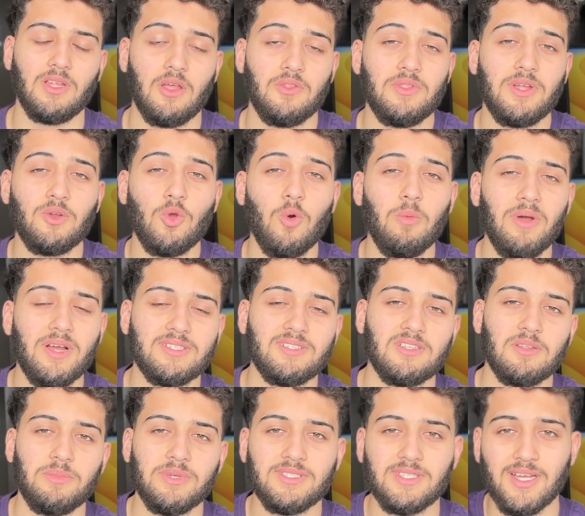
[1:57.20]
I'll then go back
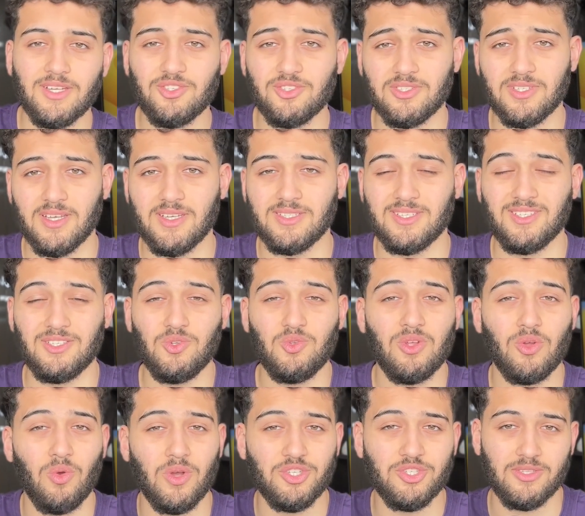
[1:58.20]
to the mix exercise and
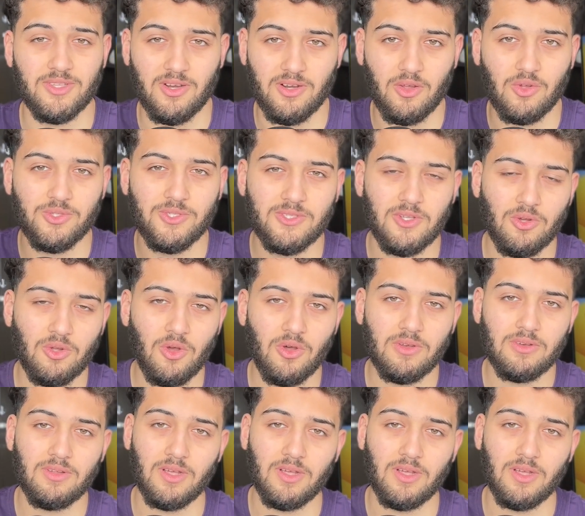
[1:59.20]
do the question that I got stuck on,